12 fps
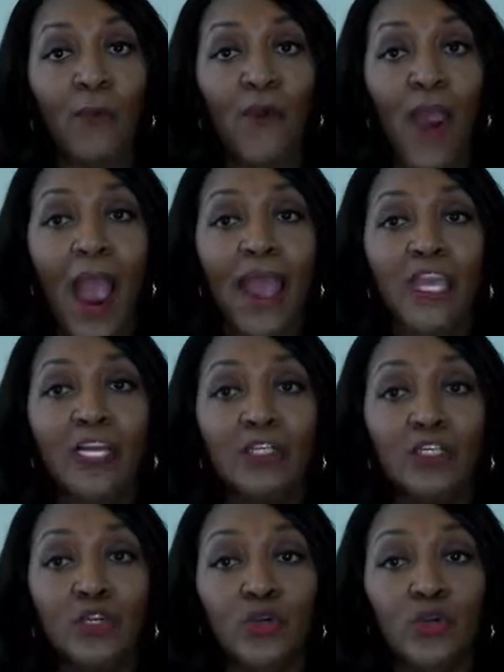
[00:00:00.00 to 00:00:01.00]
prior
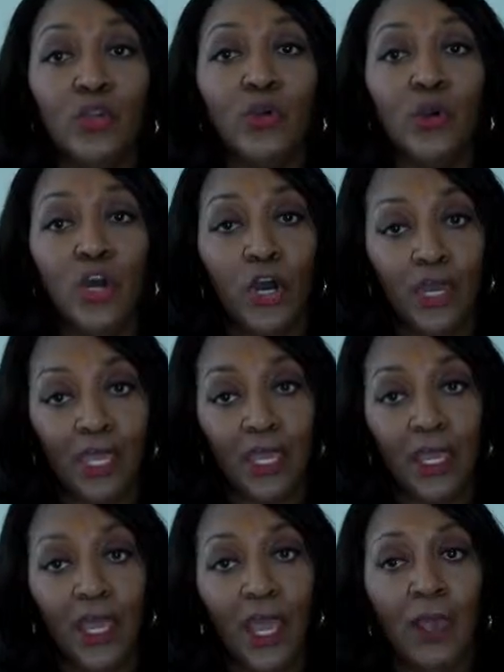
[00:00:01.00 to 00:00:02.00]
to you
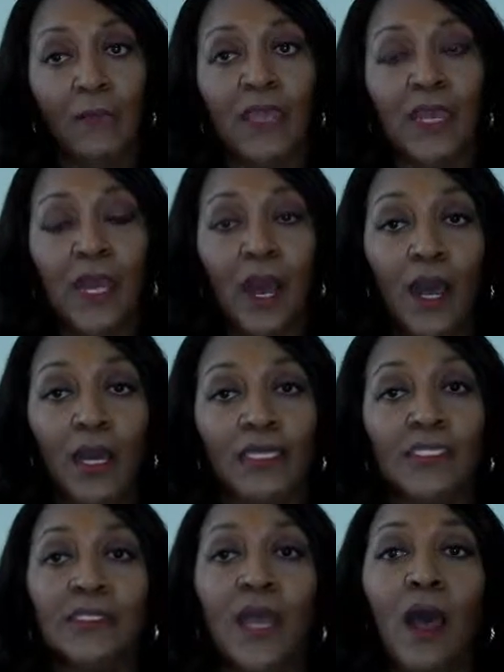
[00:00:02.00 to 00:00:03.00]
cooking,
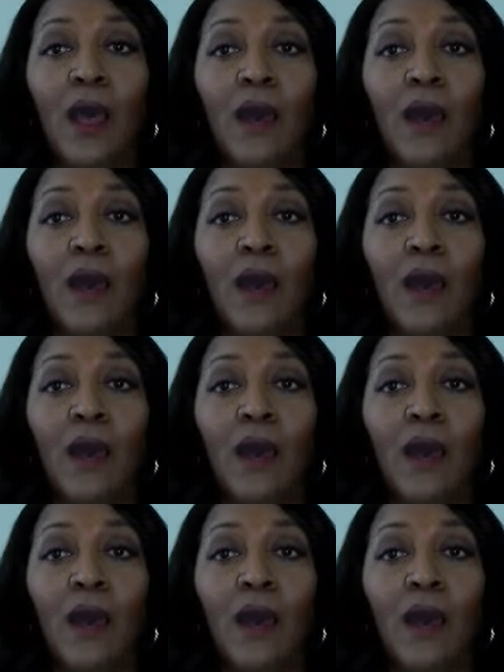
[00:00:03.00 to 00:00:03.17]
because